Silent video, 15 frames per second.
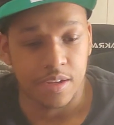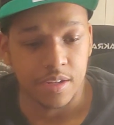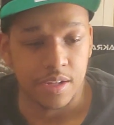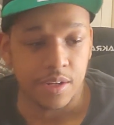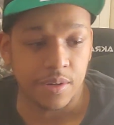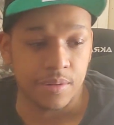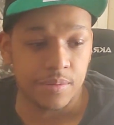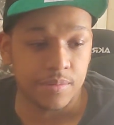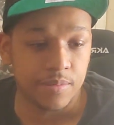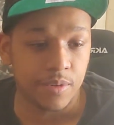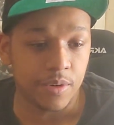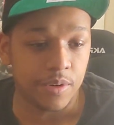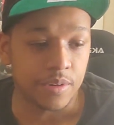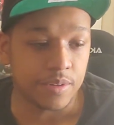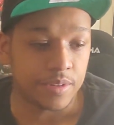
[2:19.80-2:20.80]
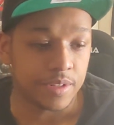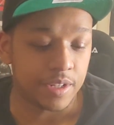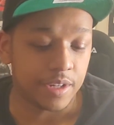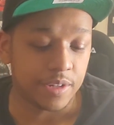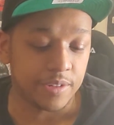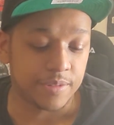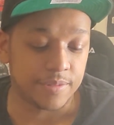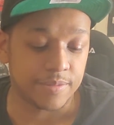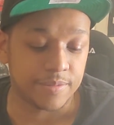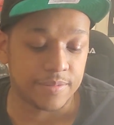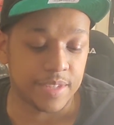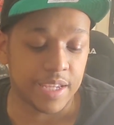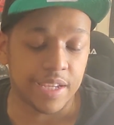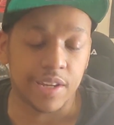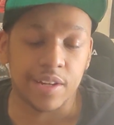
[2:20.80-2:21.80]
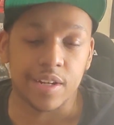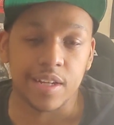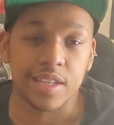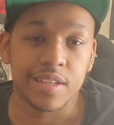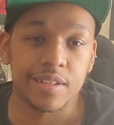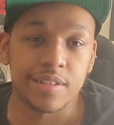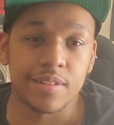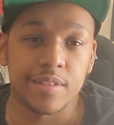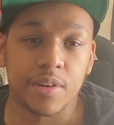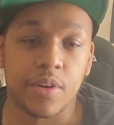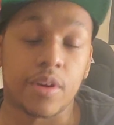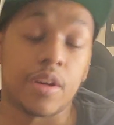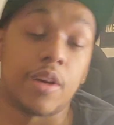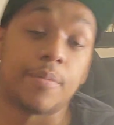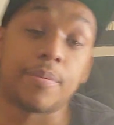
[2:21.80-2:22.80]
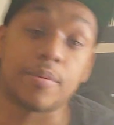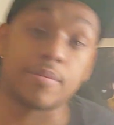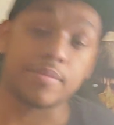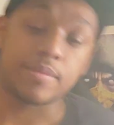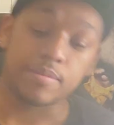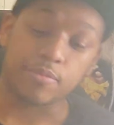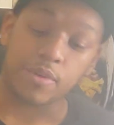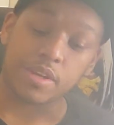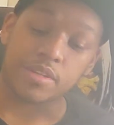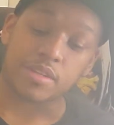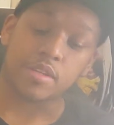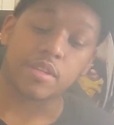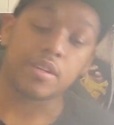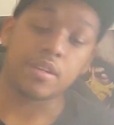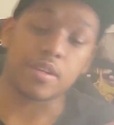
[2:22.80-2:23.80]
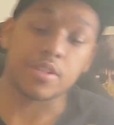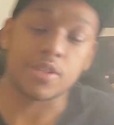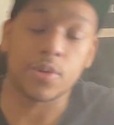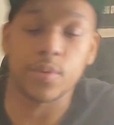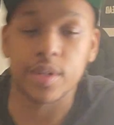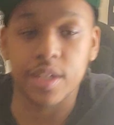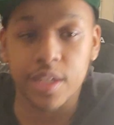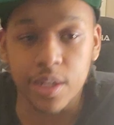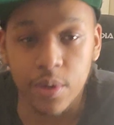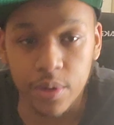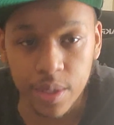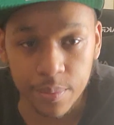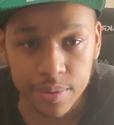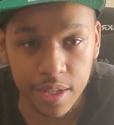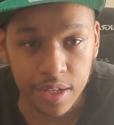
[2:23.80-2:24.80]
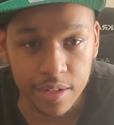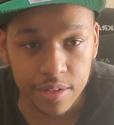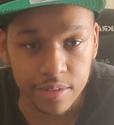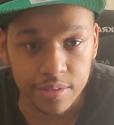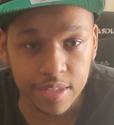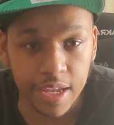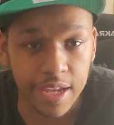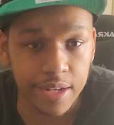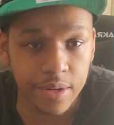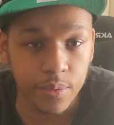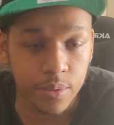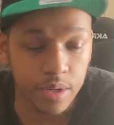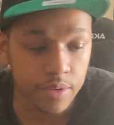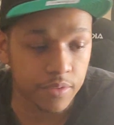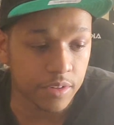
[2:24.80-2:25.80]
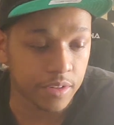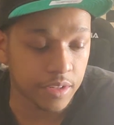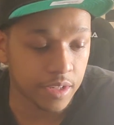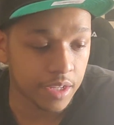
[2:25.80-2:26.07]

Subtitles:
you know, or, you know, take care of the kid, or help her raise the kid because you don't want the kid going up without a dad or whatever.